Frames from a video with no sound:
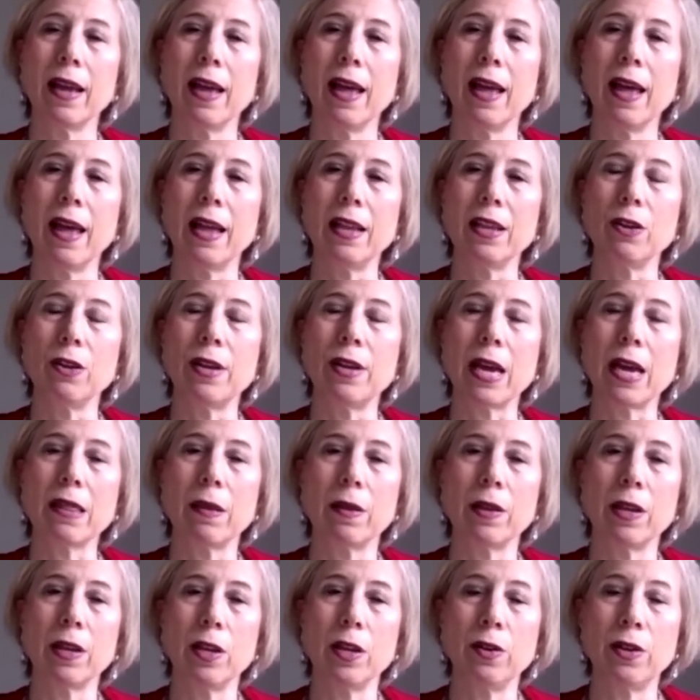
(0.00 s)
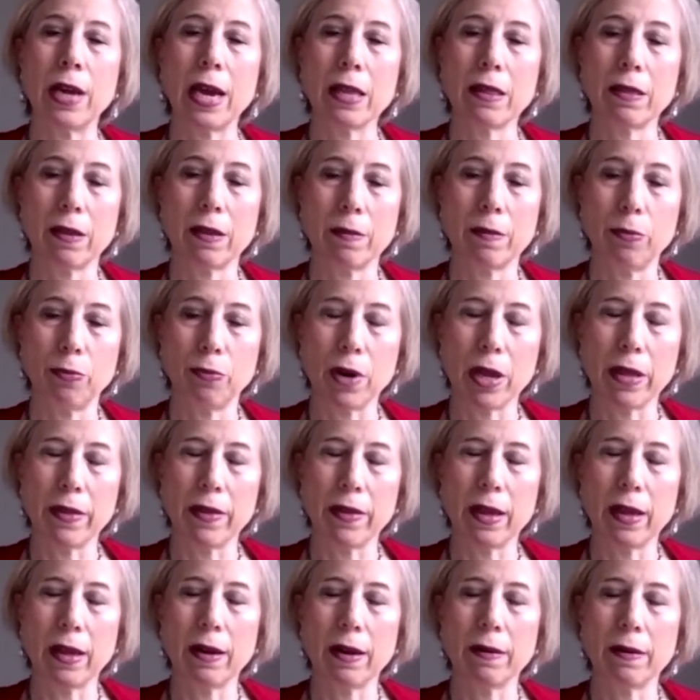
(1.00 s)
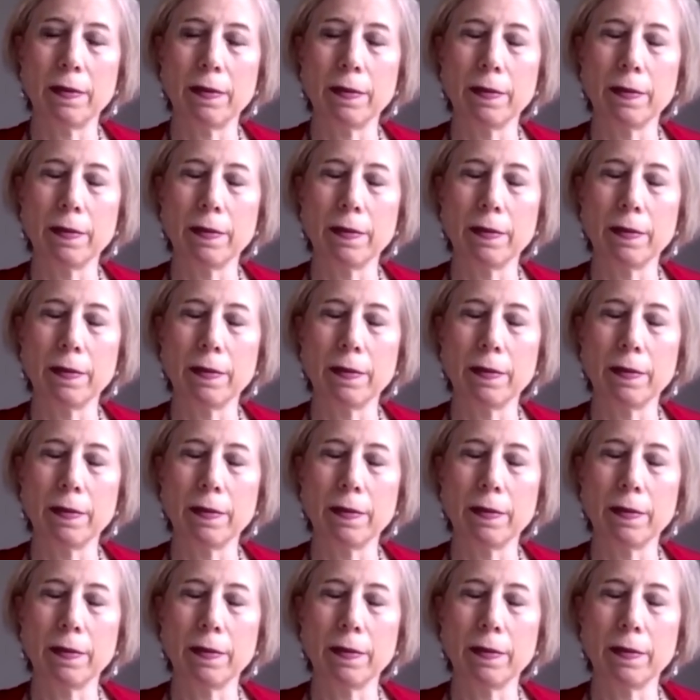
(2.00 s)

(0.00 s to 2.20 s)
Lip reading: and you take the breathe in,